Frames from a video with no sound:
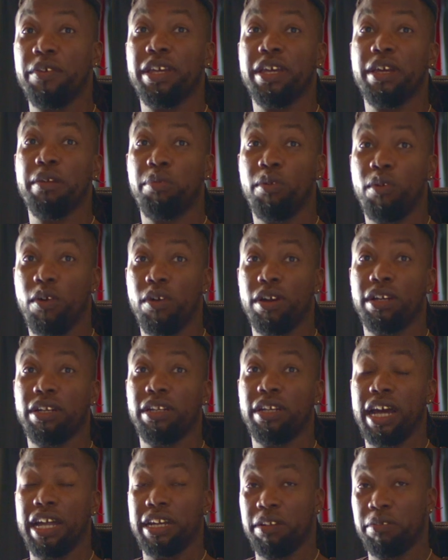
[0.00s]
important
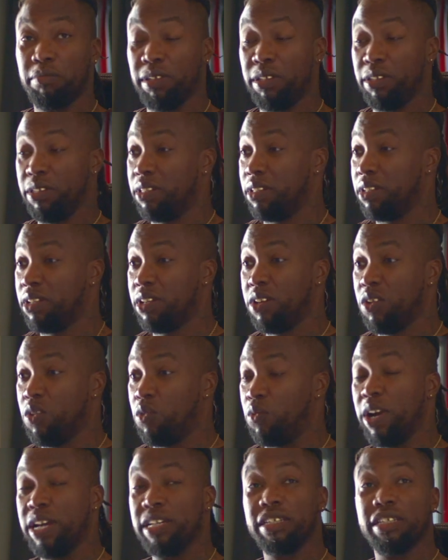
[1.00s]
not to be
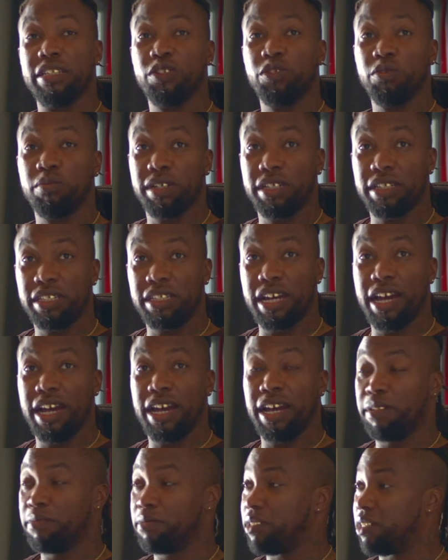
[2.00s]
wasting too much
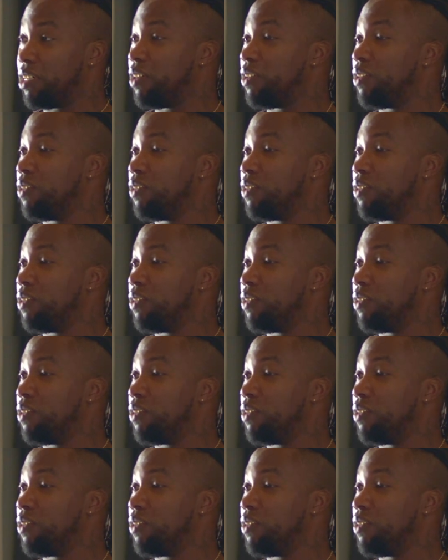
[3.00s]
time. So